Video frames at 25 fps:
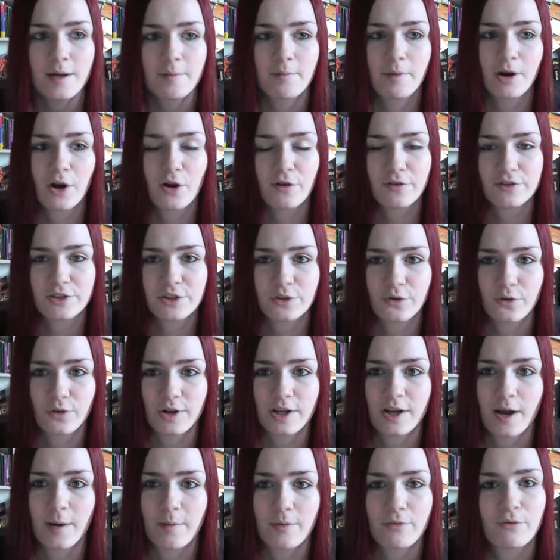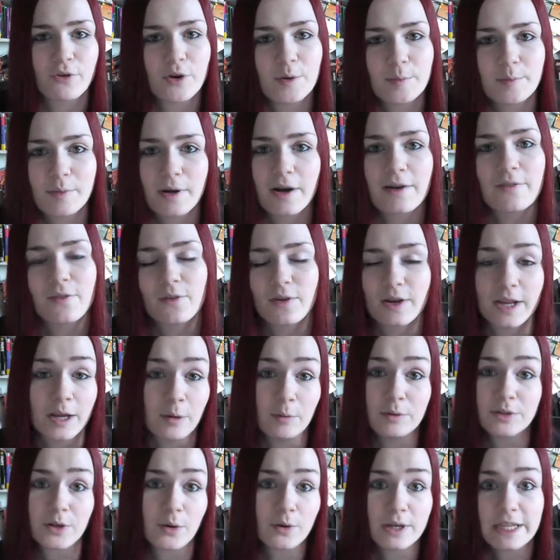my offers had already come through, but it
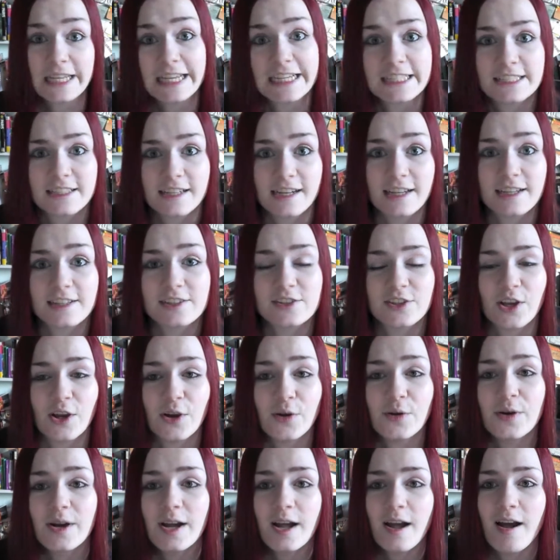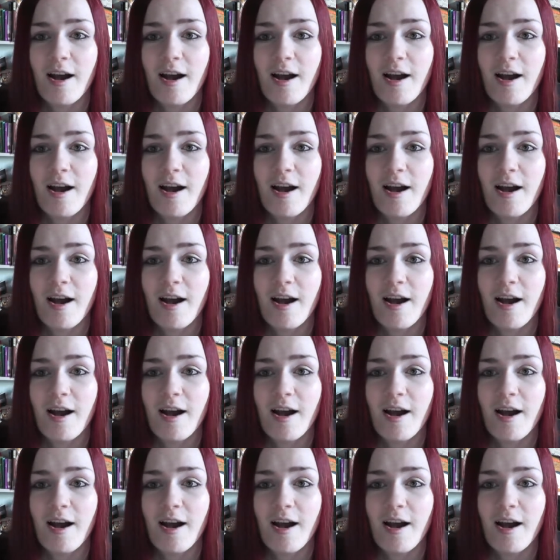was only yesterday, so